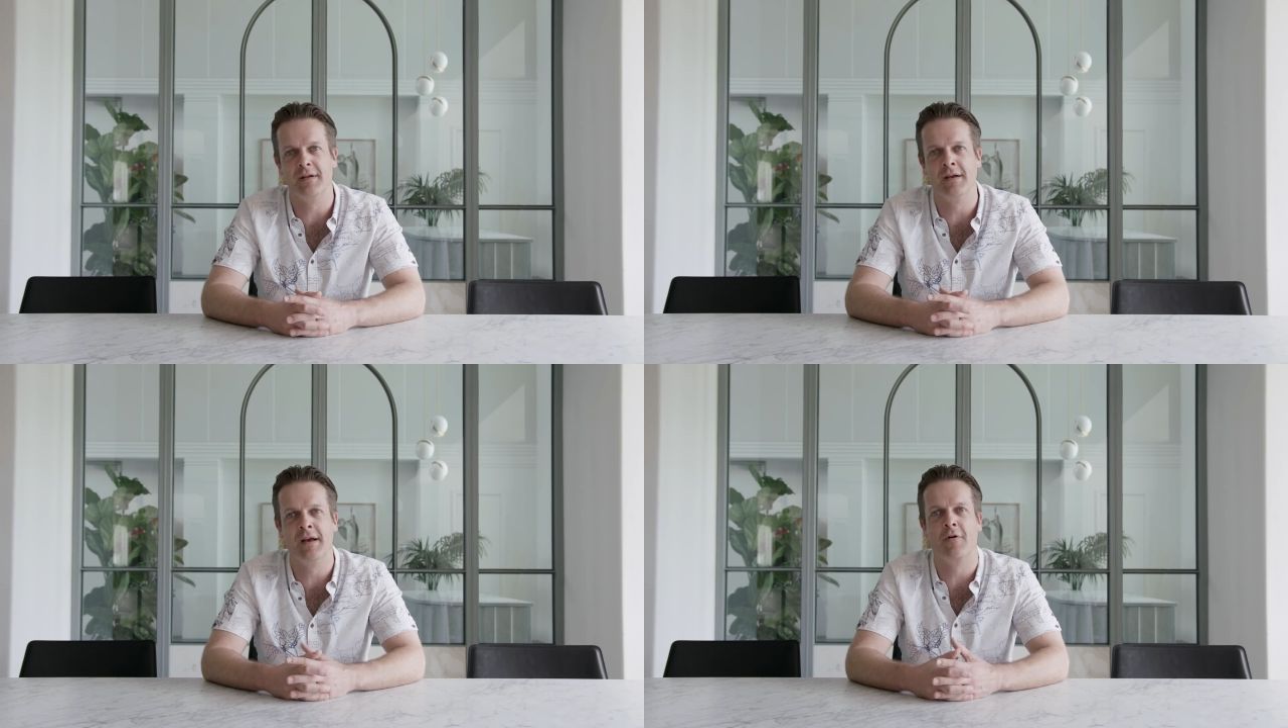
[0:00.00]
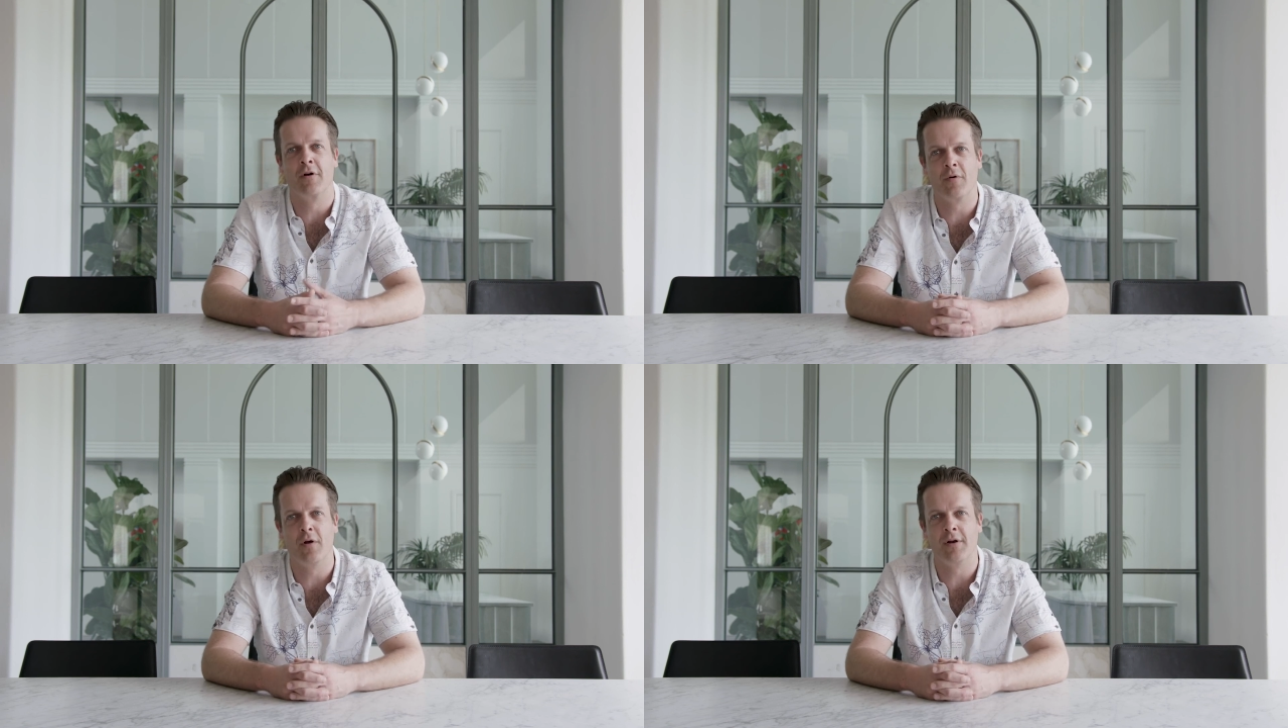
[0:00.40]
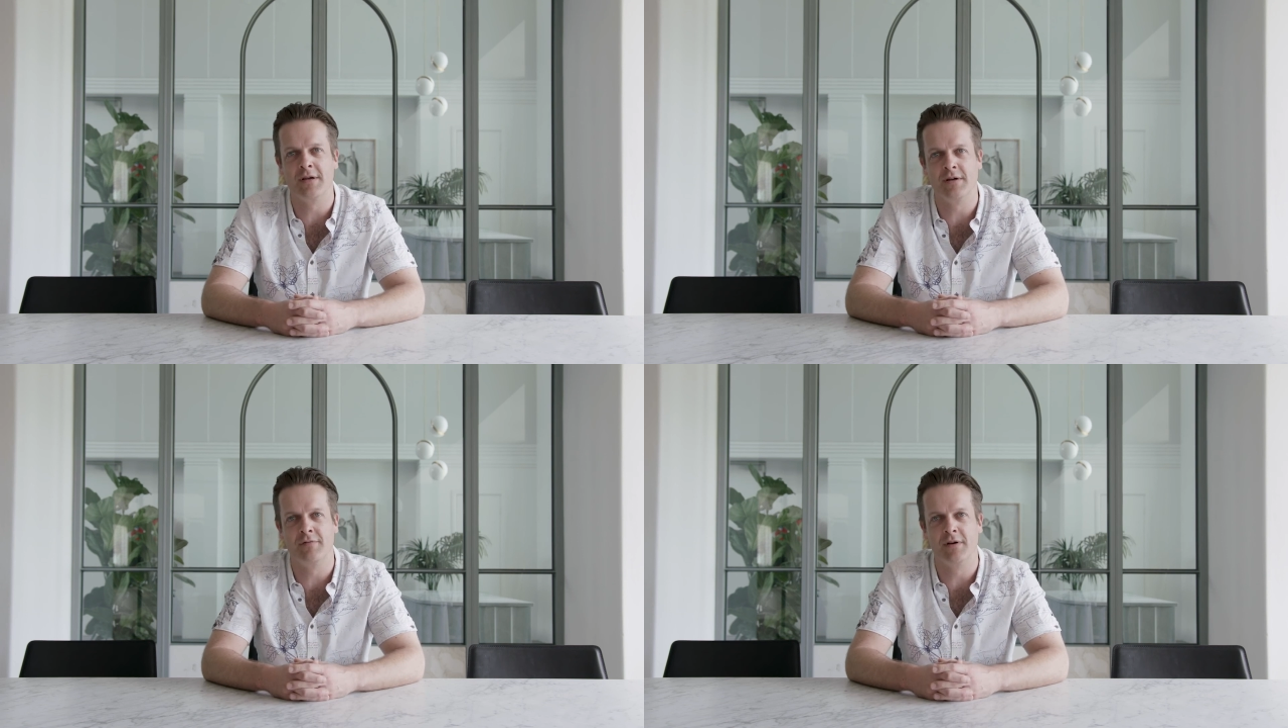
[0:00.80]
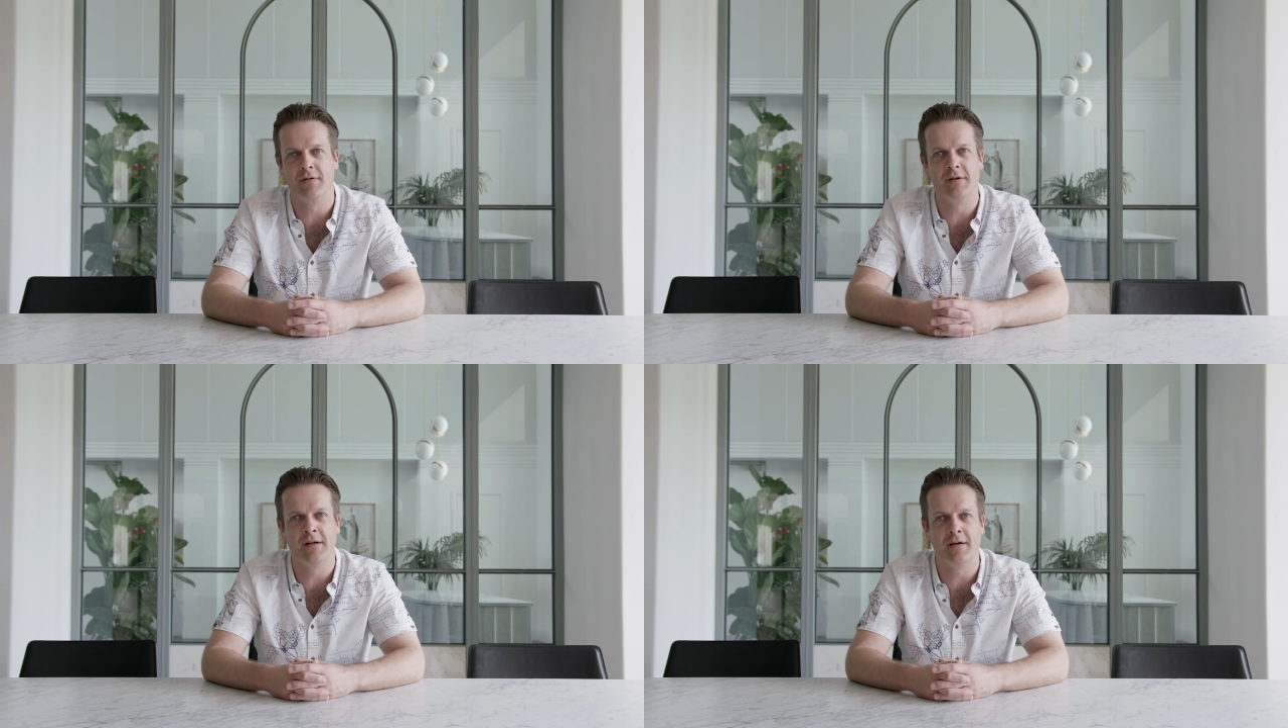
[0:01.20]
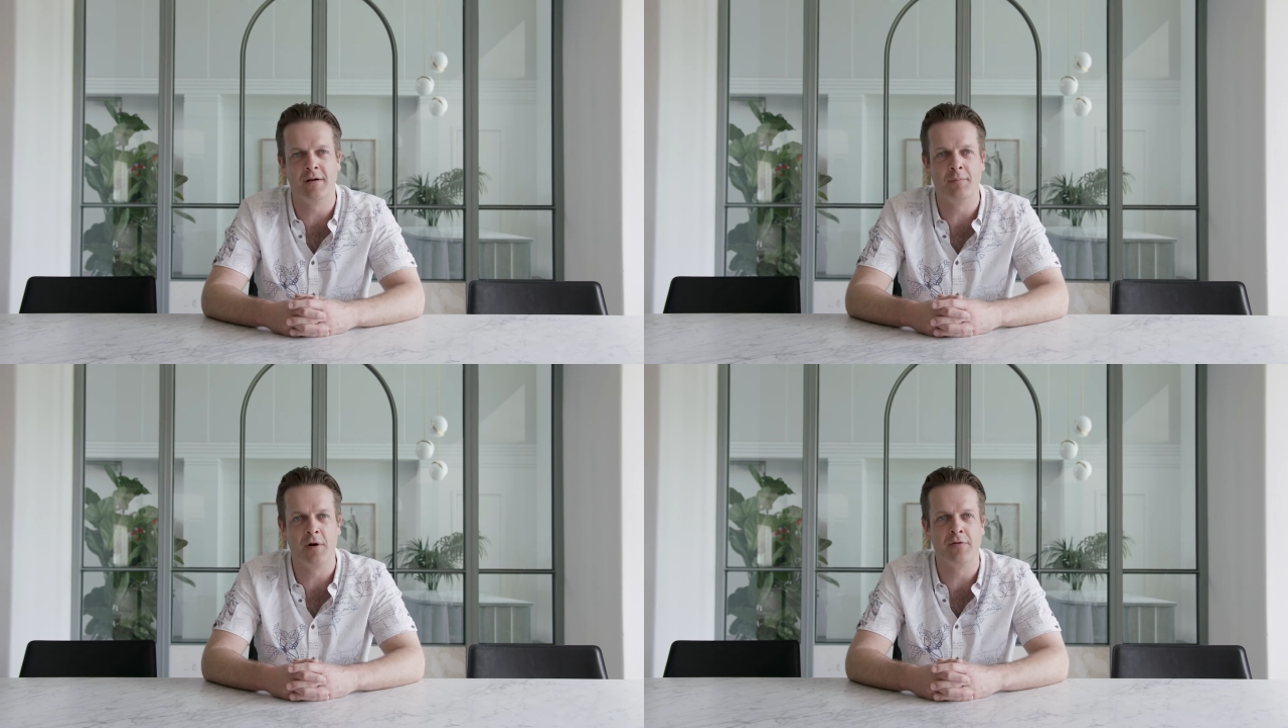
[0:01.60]
inherent qualities of it,
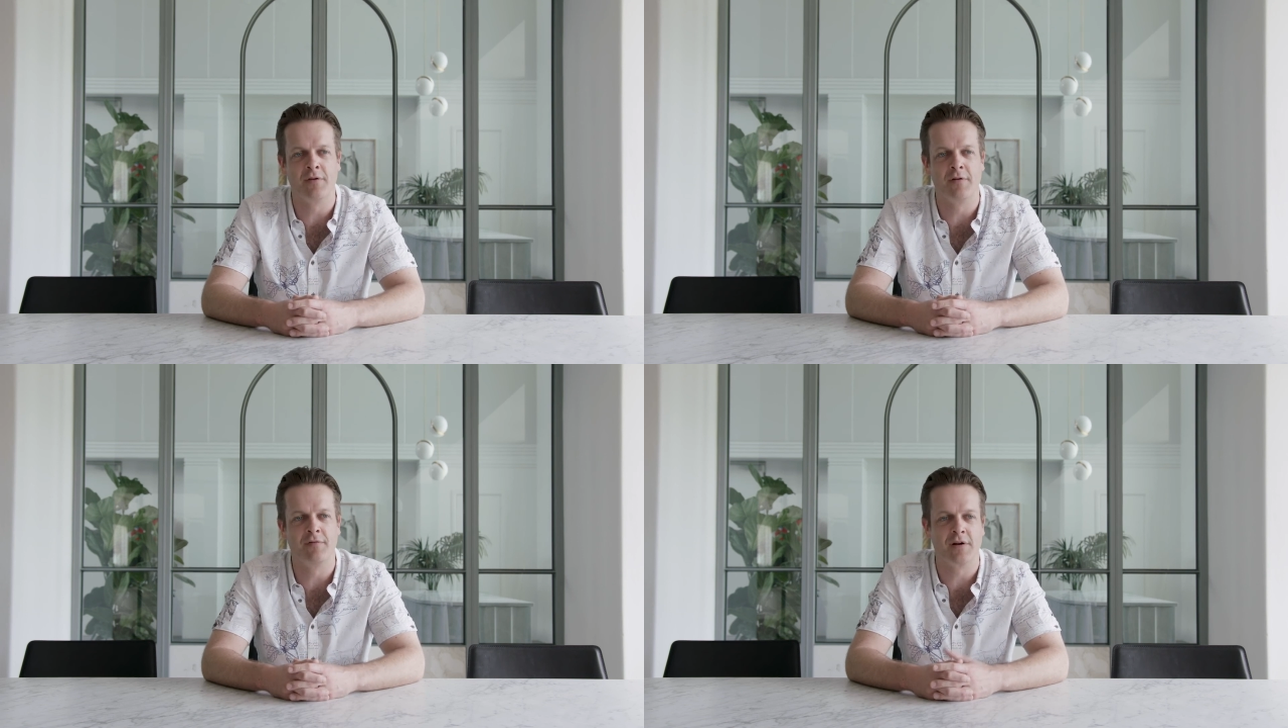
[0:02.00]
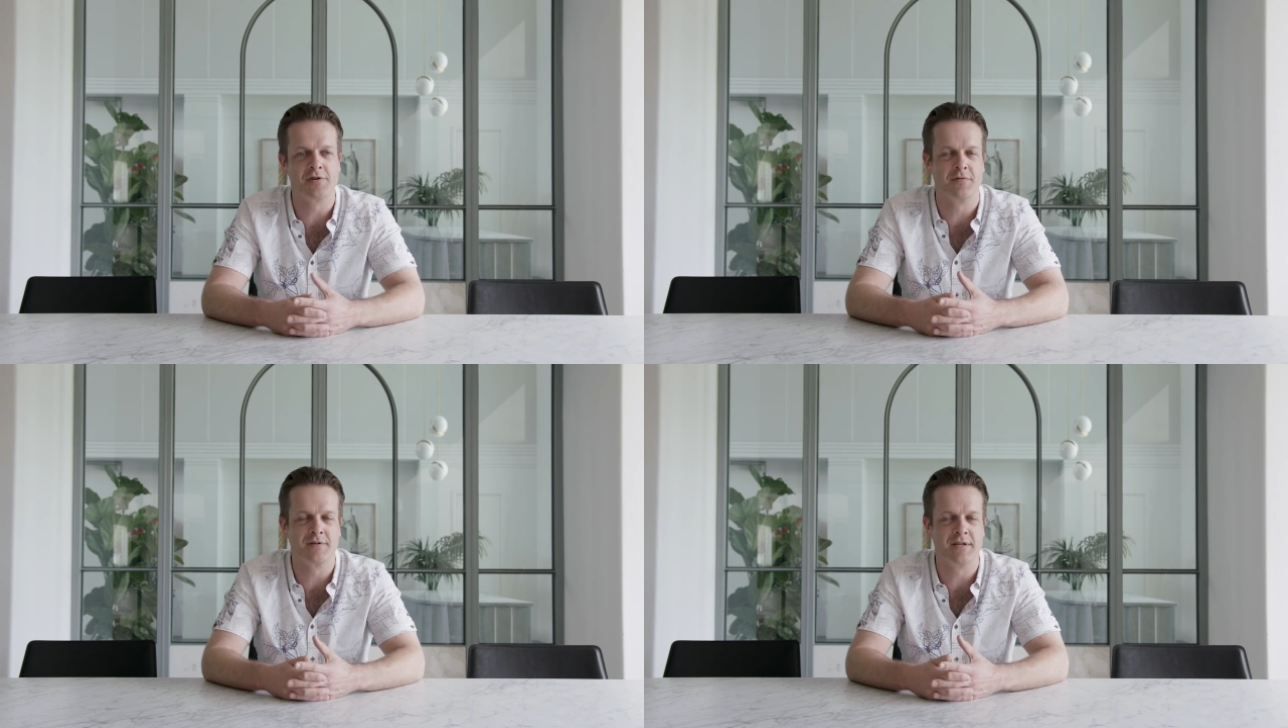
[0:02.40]
both in a functional